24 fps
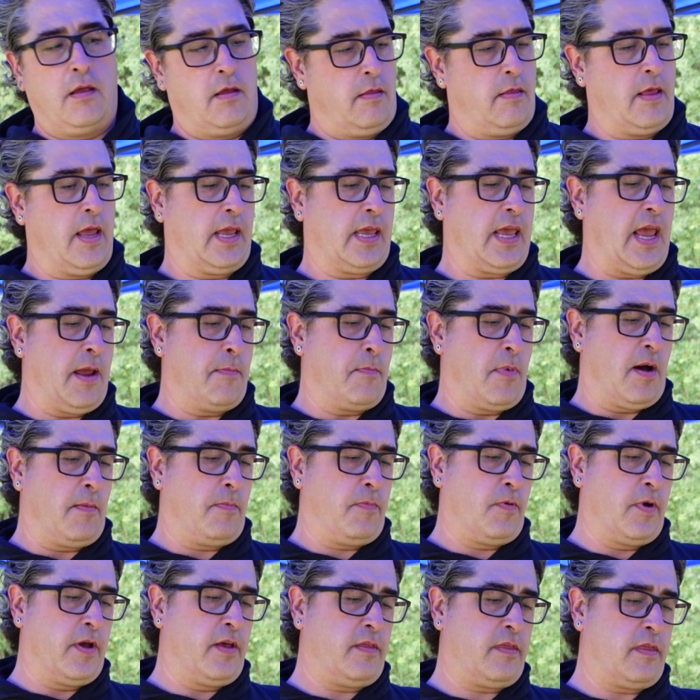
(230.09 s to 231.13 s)
they came
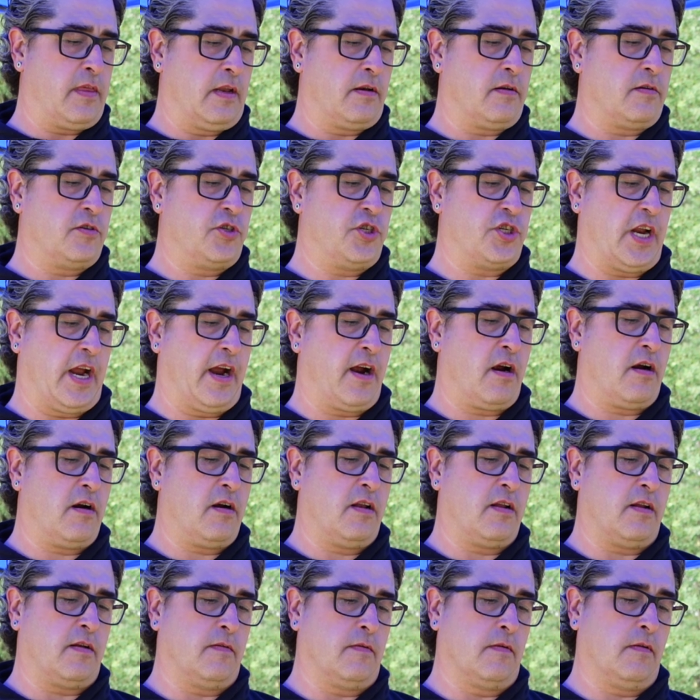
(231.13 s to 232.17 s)
up with and shared
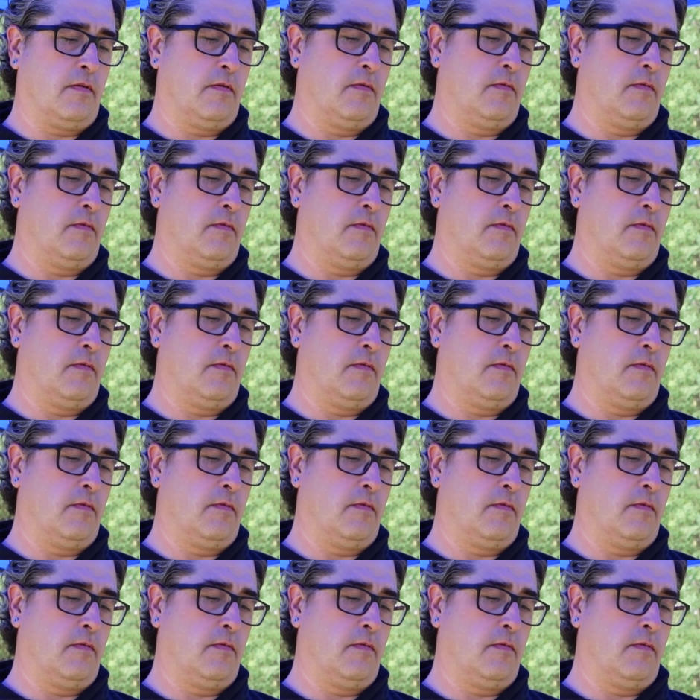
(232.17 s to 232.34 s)
and